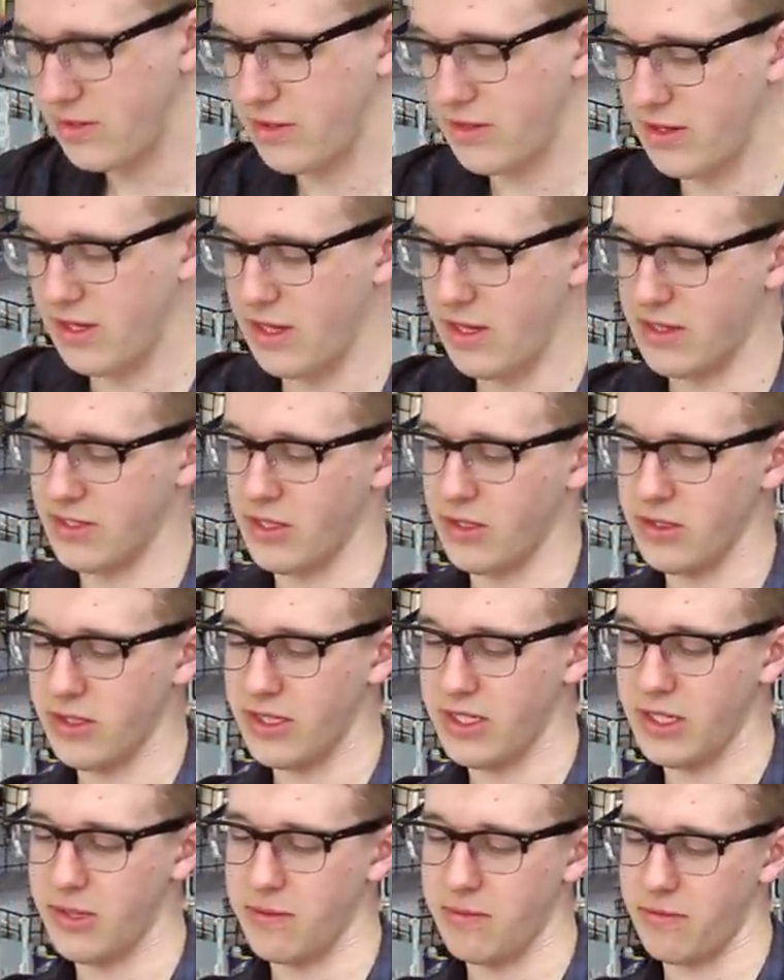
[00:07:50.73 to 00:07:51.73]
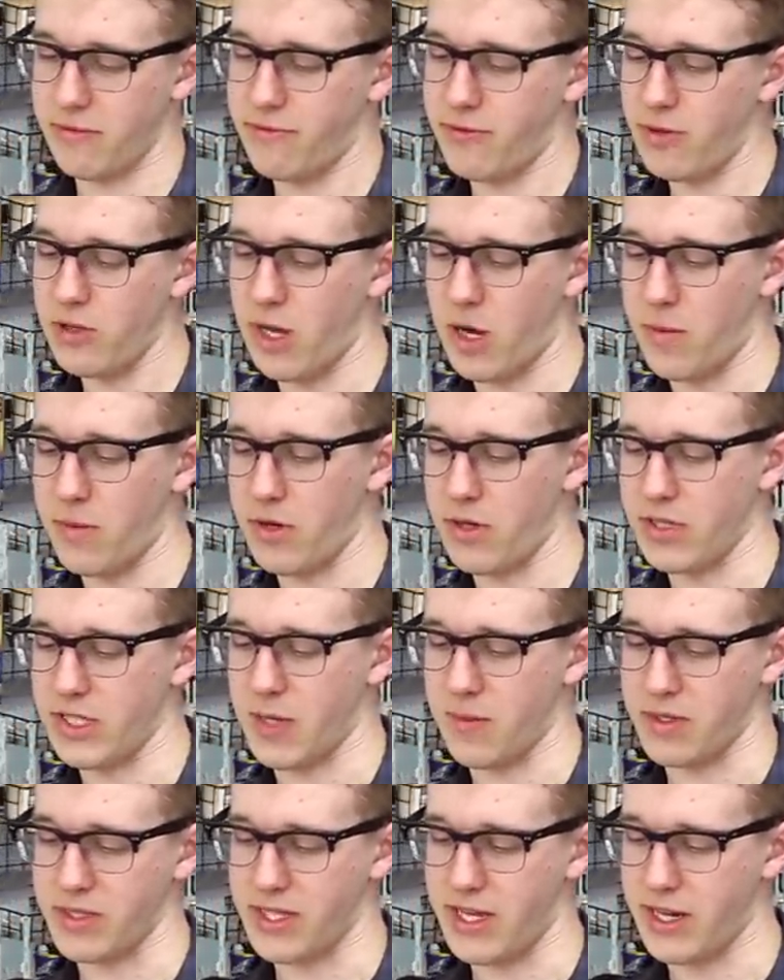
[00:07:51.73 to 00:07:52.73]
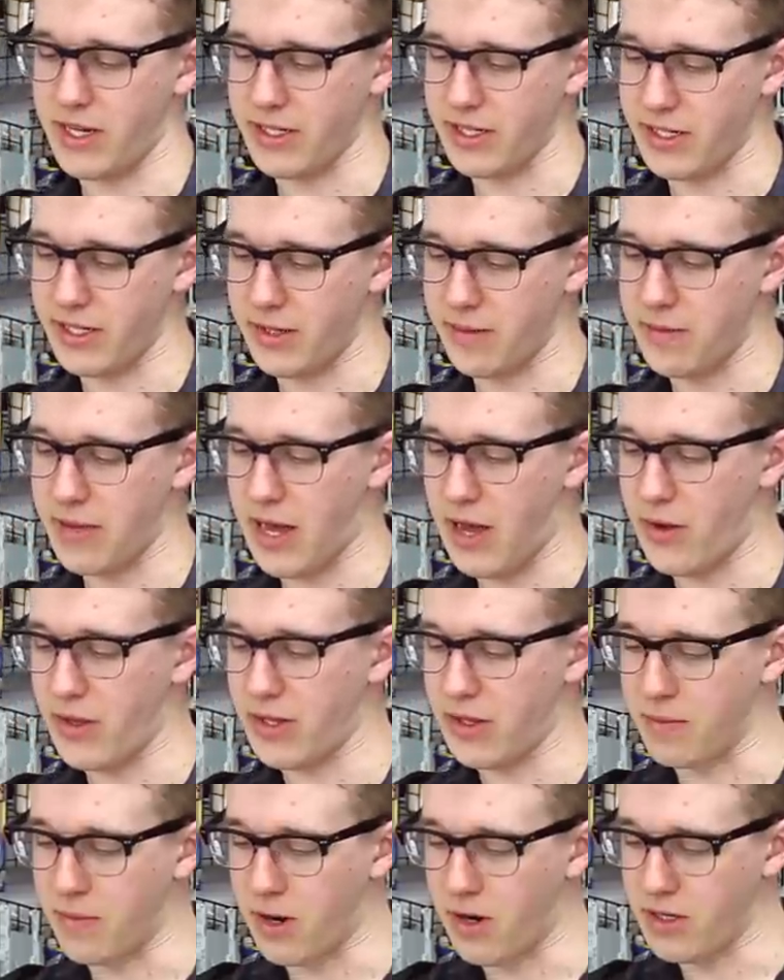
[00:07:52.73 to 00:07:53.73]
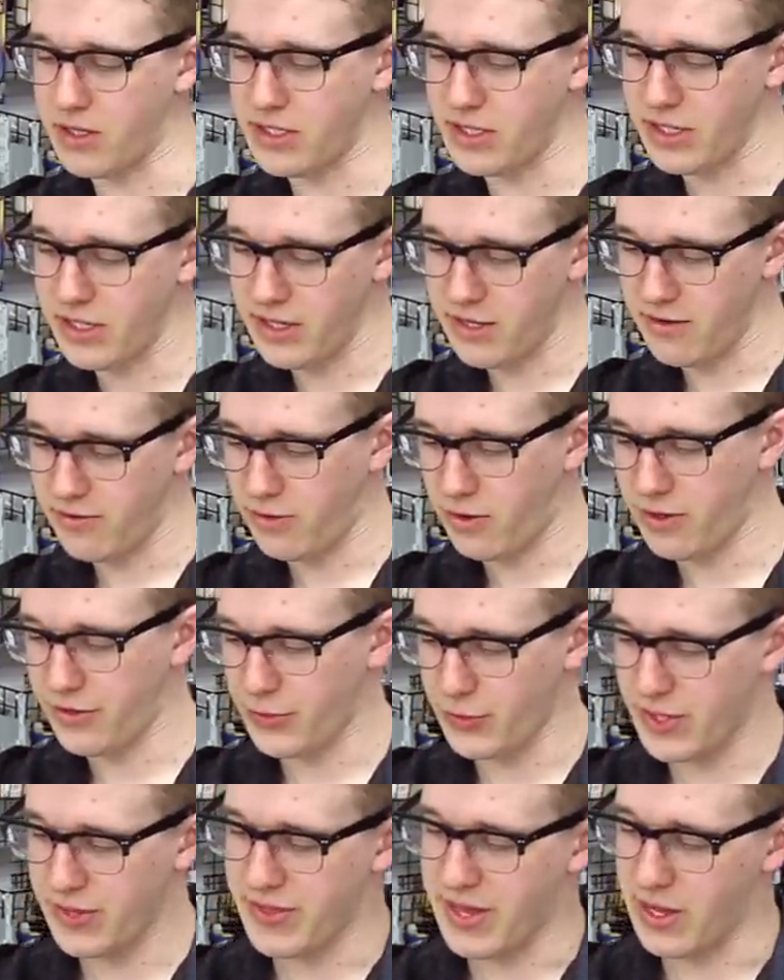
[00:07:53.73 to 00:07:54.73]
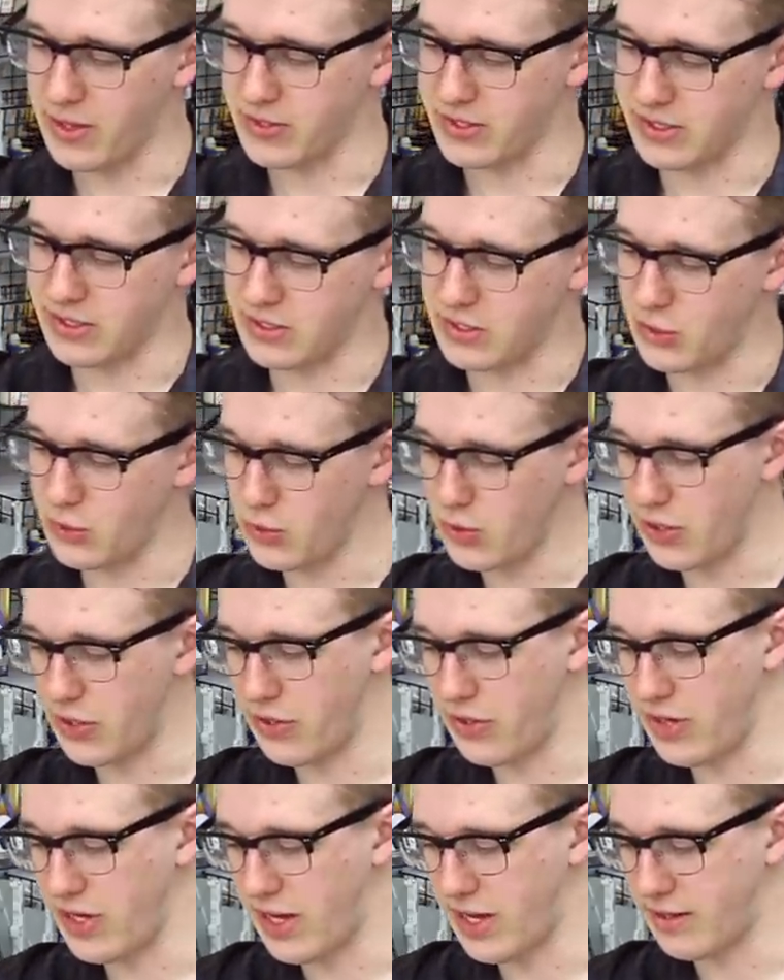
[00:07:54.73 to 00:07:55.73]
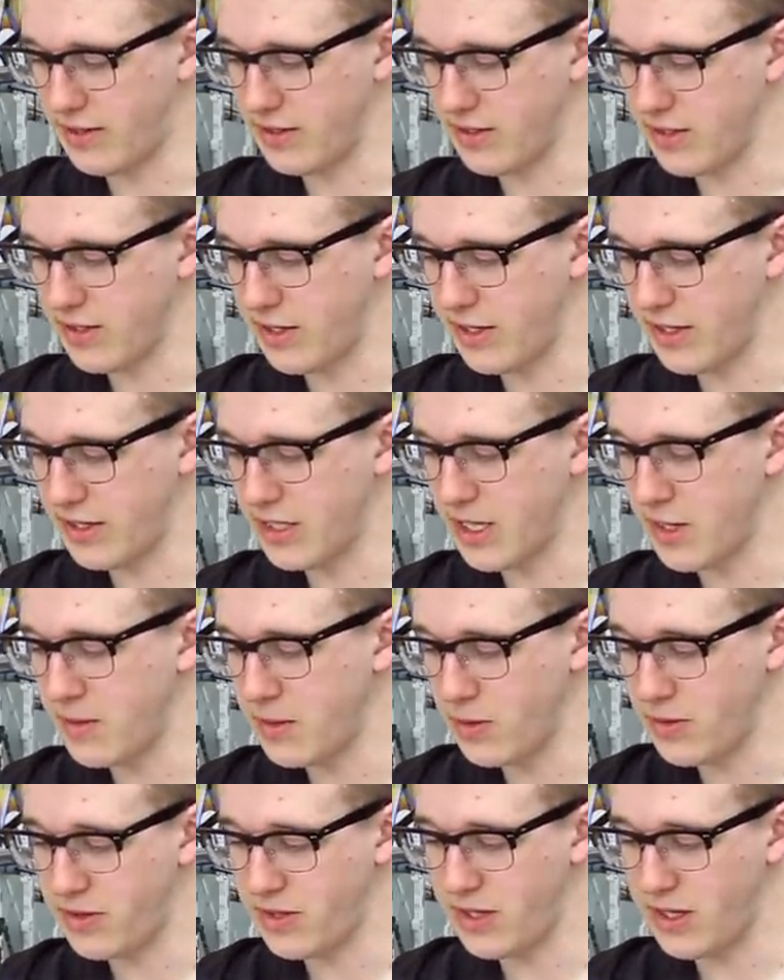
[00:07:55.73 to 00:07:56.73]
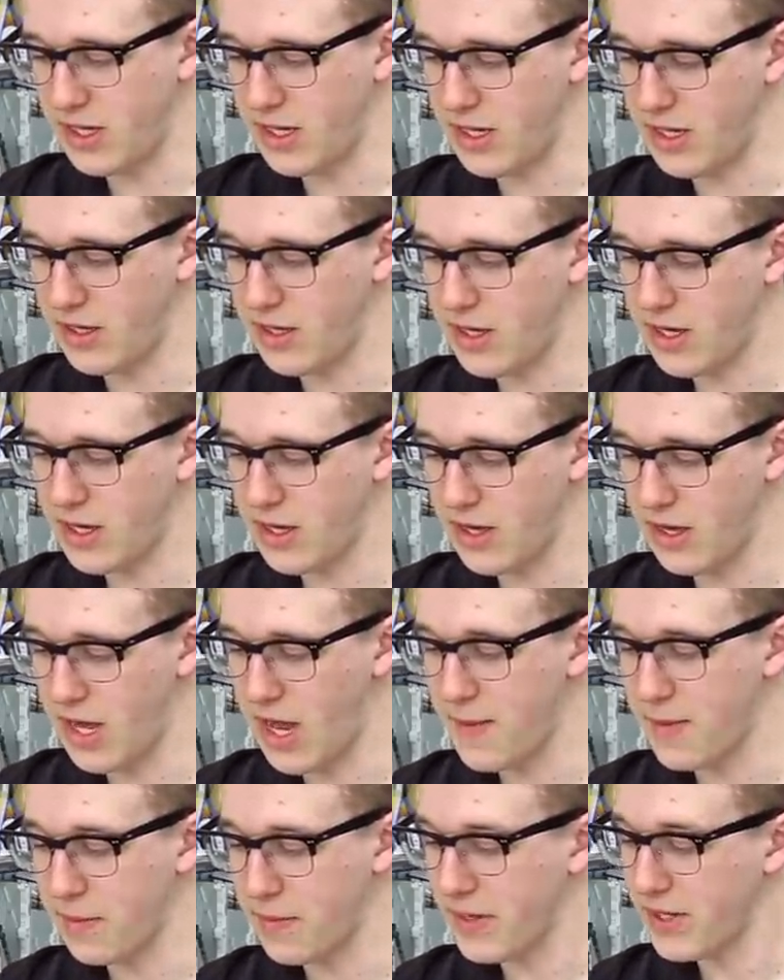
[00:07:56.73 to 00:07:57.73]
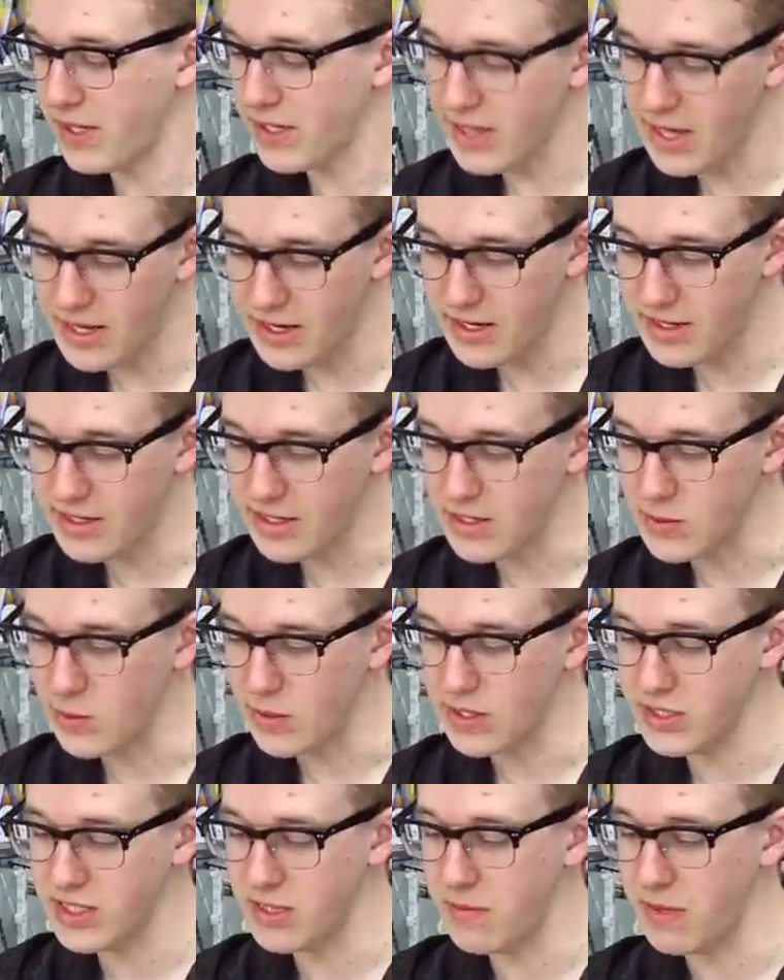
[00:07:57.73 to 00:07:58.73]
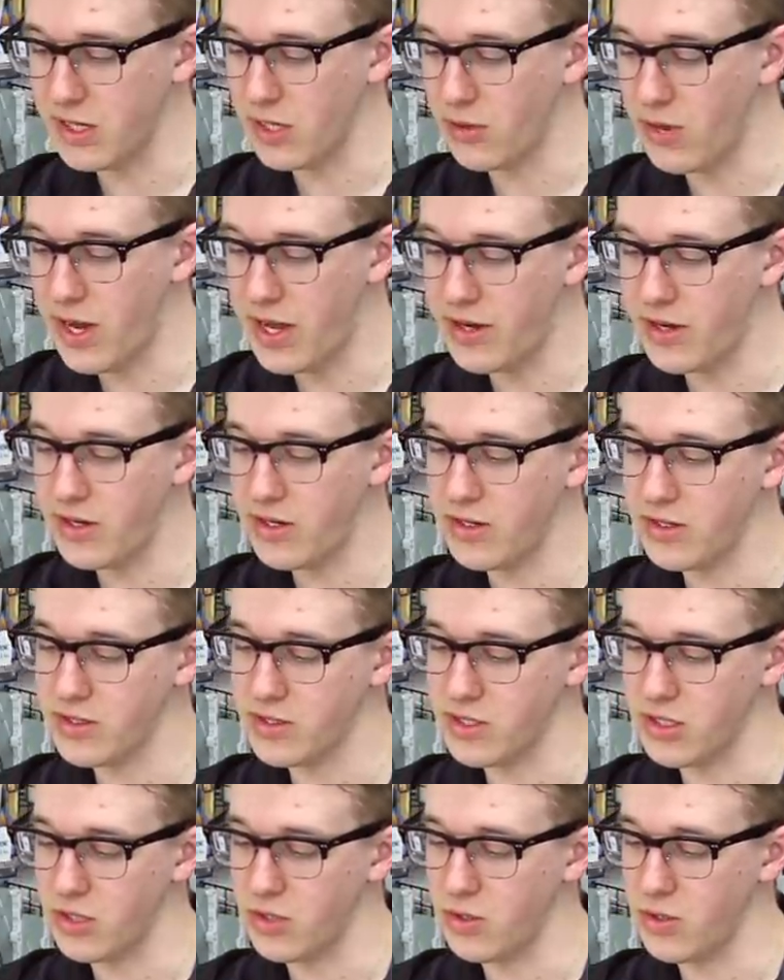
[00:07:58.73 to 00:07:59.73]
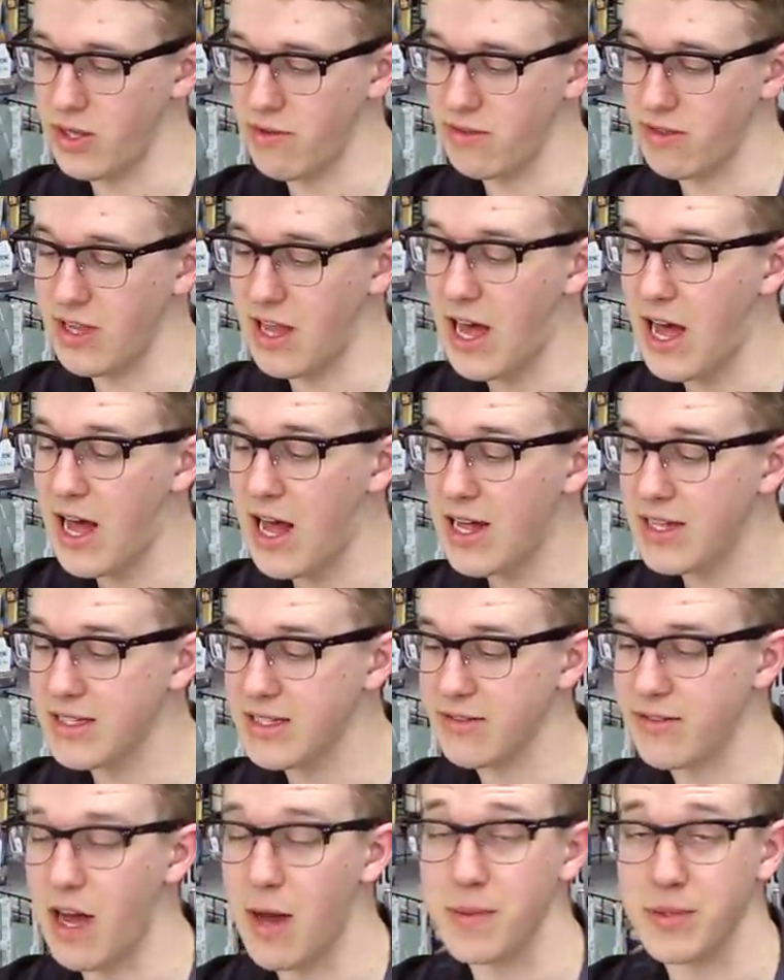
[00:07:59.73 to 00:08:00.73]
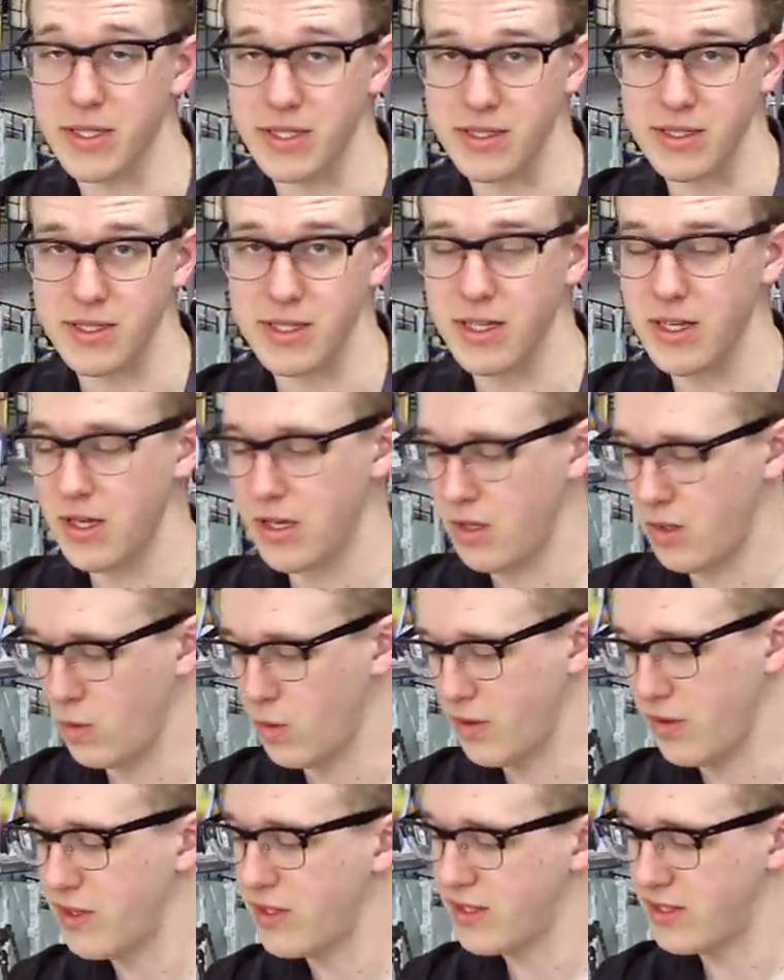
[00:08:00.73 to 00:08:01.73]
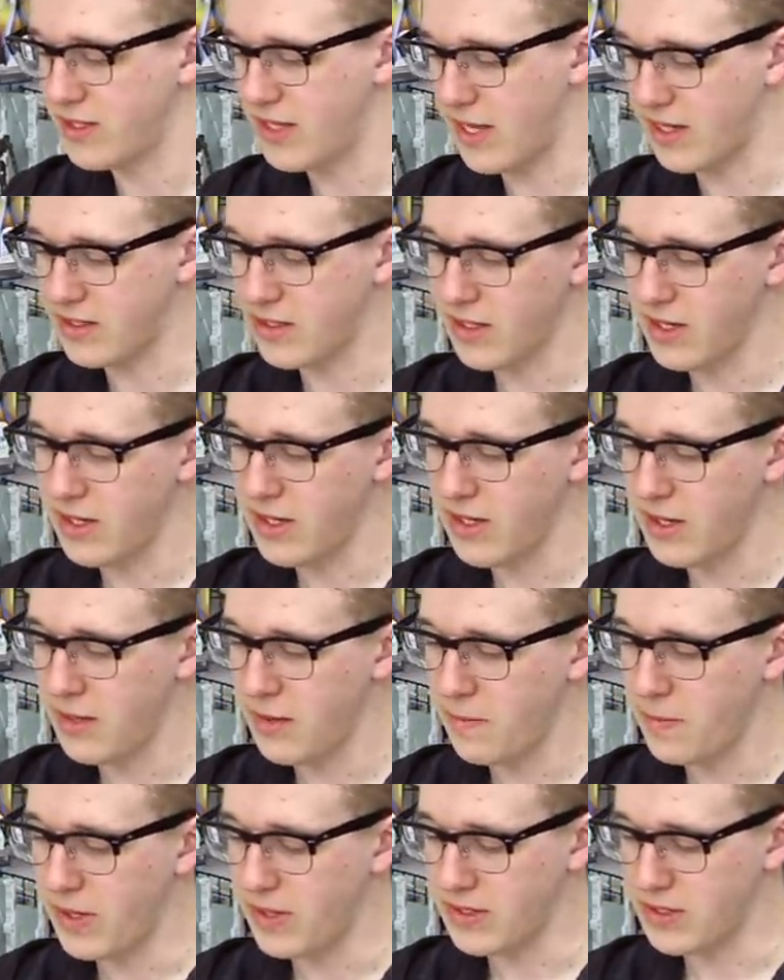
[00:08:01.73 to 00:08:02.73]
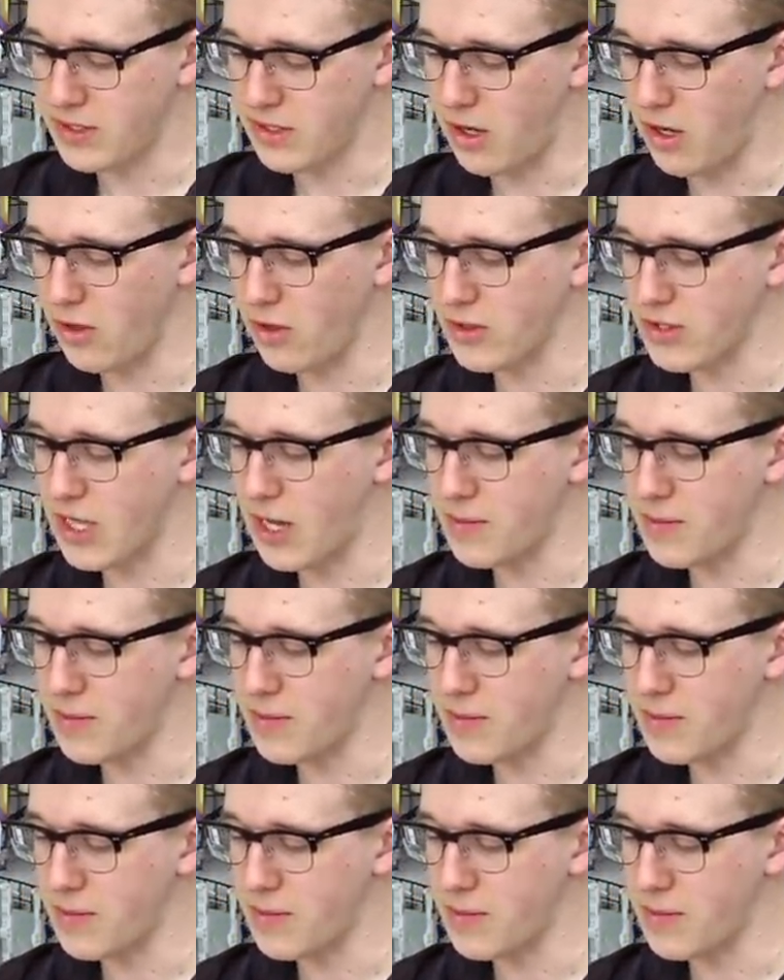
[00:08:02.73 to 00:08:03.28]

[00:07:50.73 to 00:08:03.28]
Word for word: The Assault Kingdom Full Armor Double Zeta Gundam out in March for three thousand two hundred yen. Again, coming with the uh, Hyper Mega Cannon as well as the Mega Rider. So we have lots of options with this set. But all those